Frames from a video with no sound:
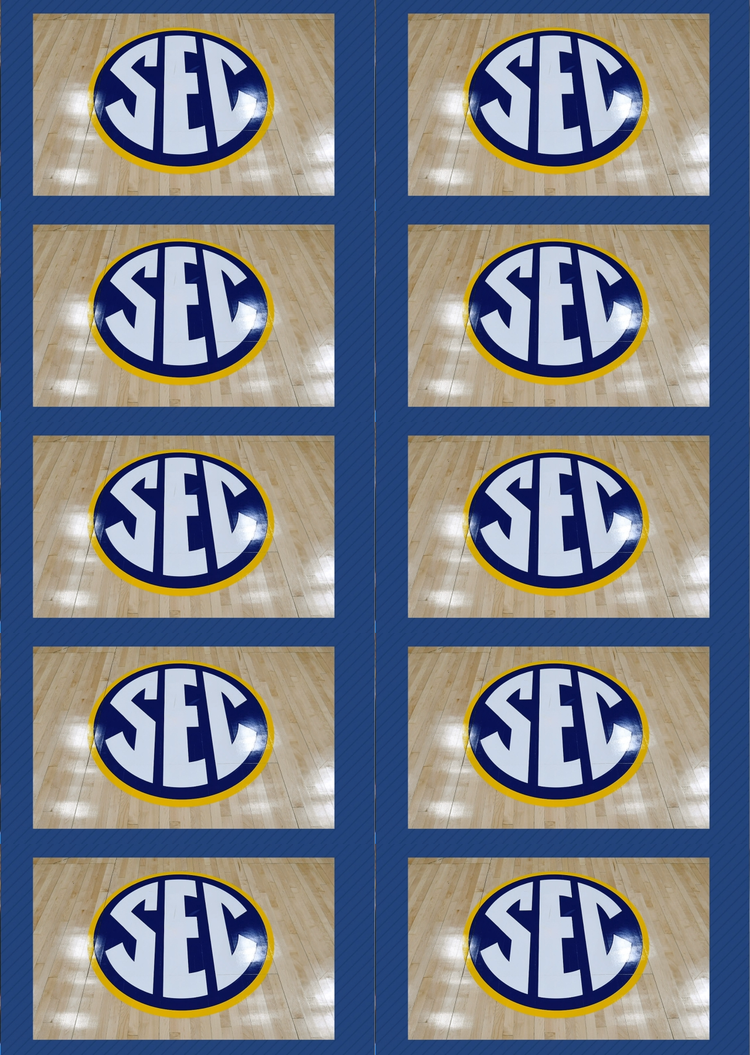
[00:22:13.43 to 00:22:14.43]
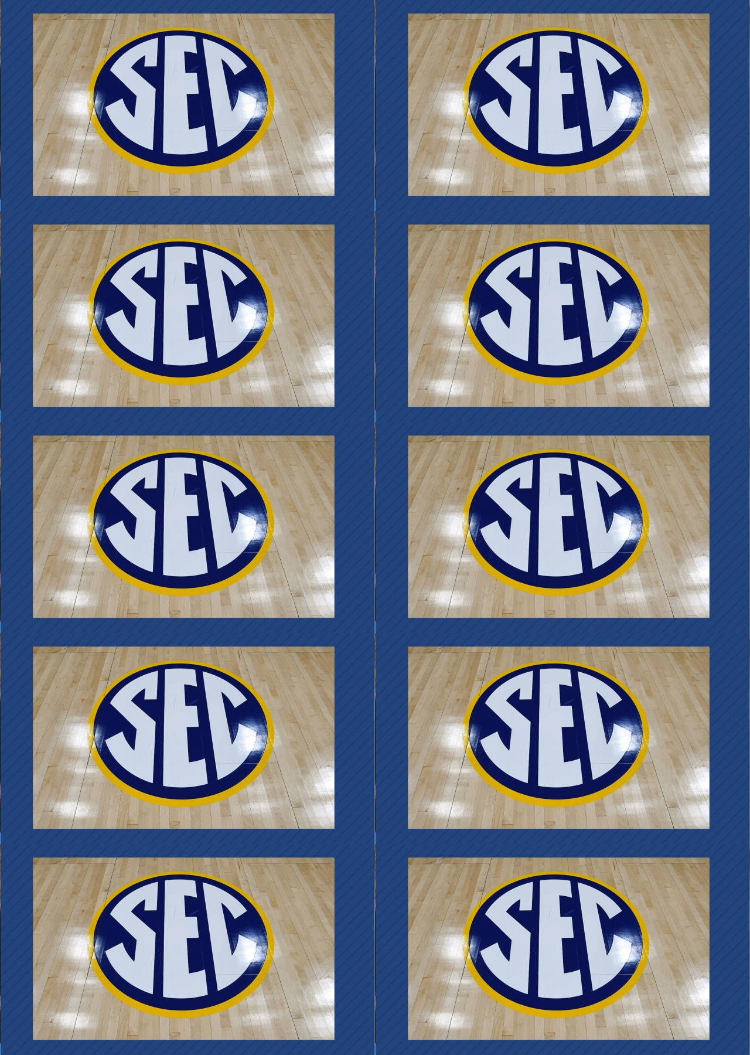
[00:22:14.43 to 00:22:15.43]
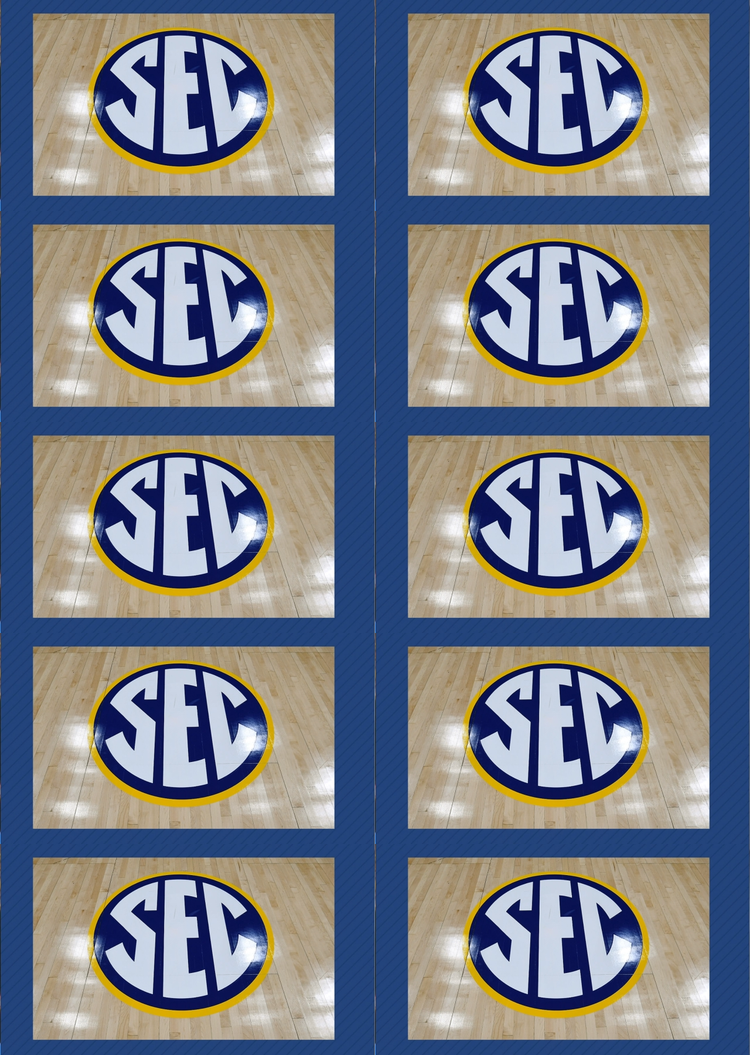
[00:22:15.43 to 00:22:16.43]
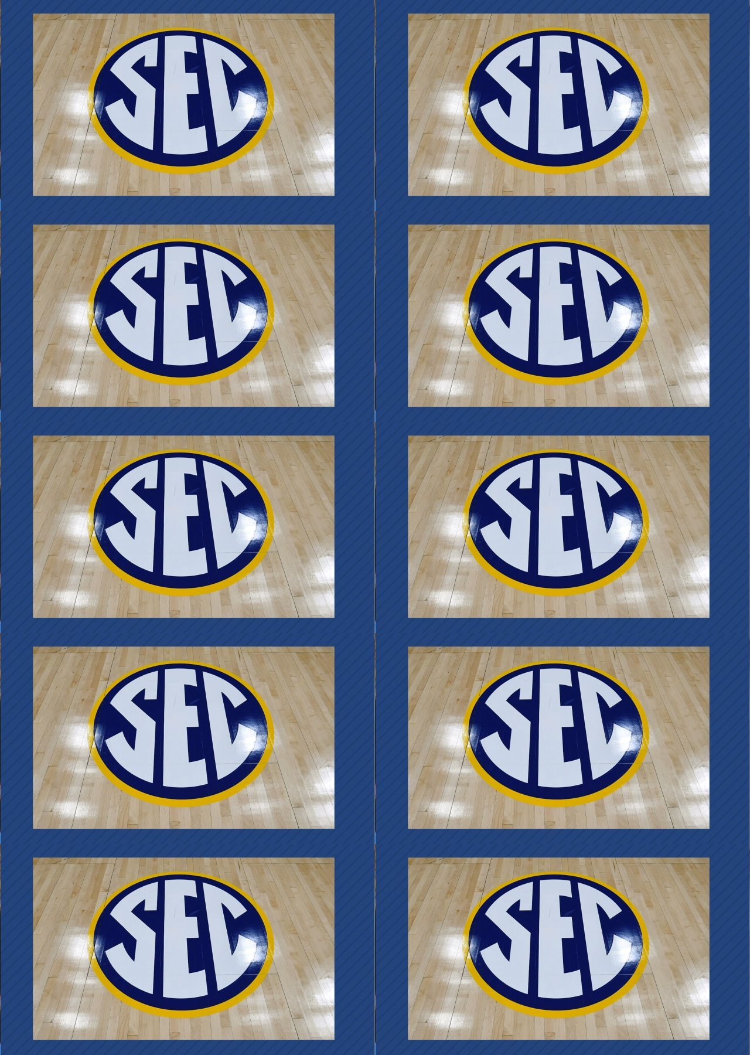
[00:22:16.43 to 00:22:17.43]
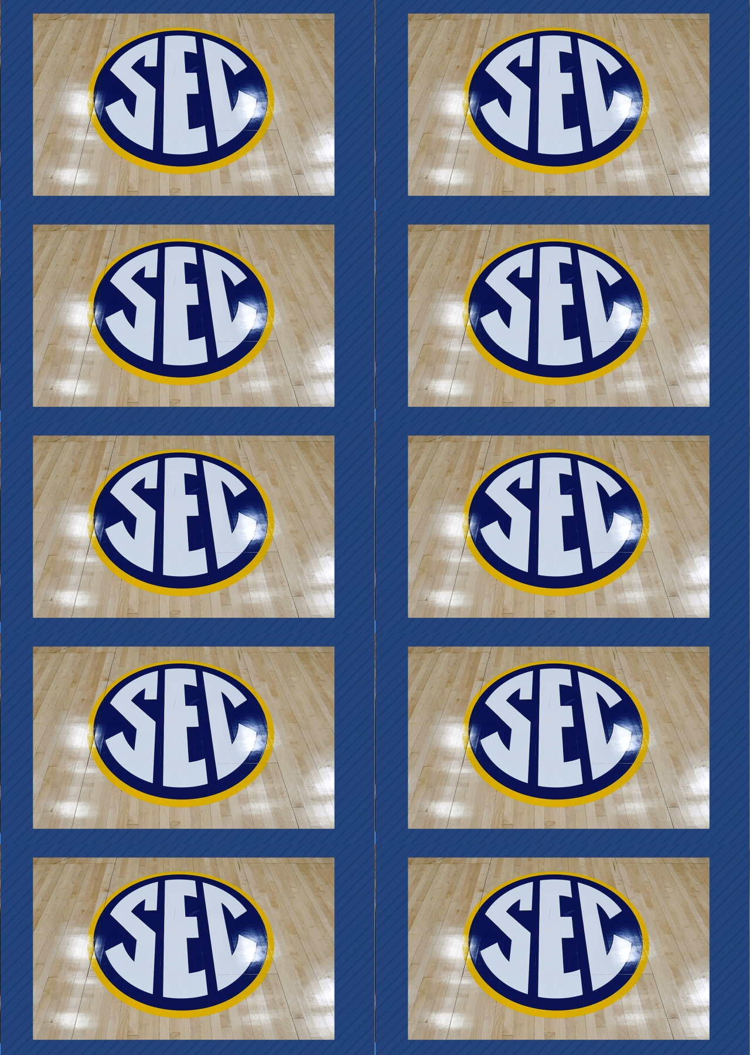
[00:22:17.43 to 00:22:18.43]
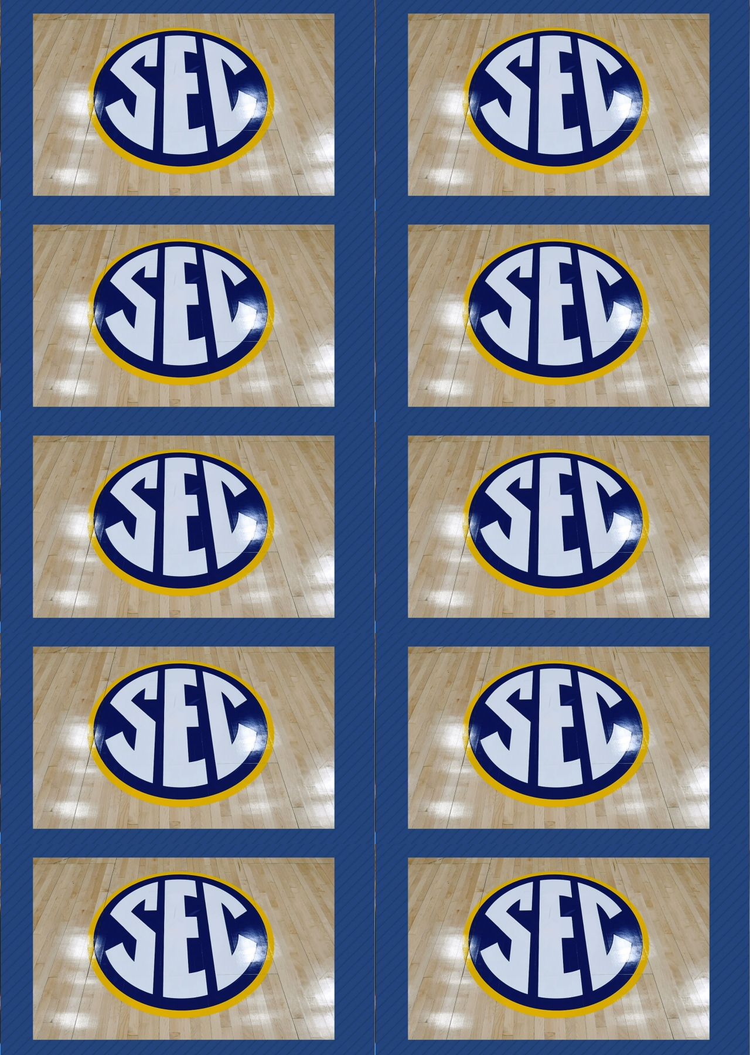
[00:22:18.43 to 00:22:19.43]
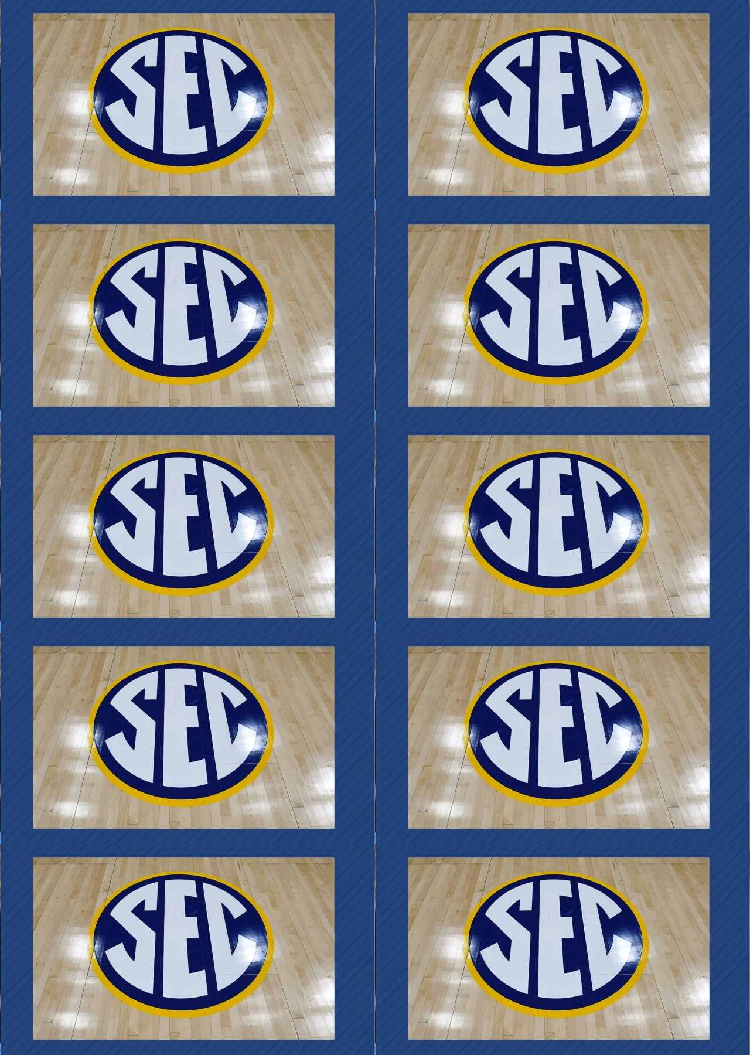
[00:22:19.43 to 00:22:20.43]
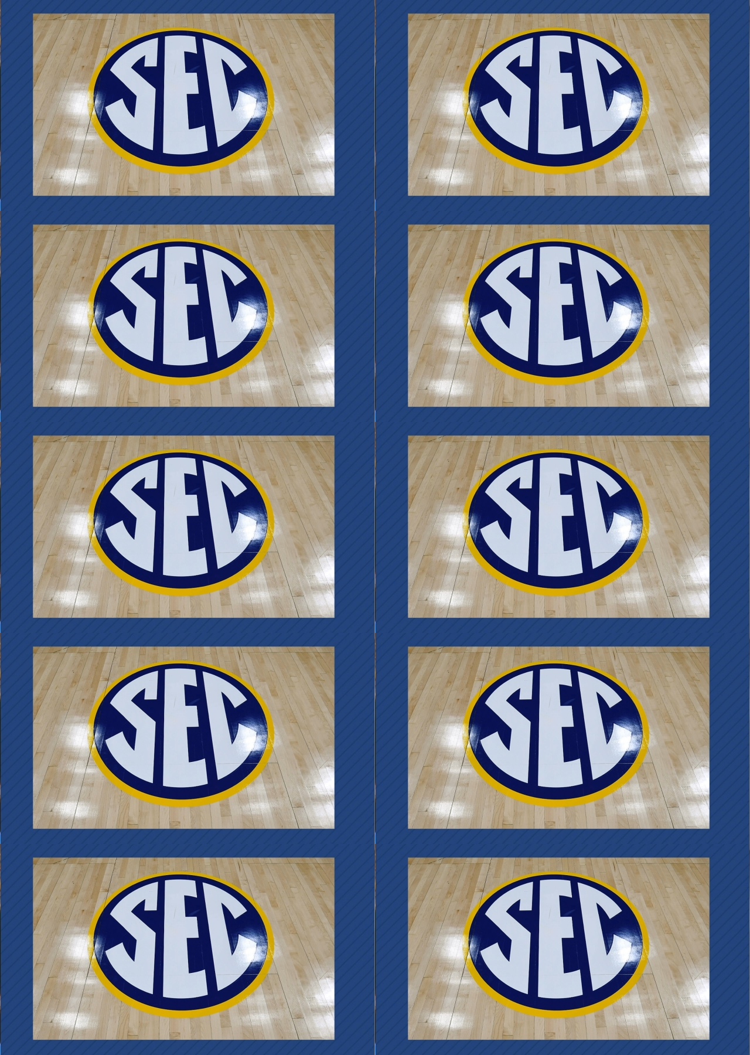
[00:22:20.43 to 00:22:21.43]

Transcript: No face is visible, so there are no lips to read.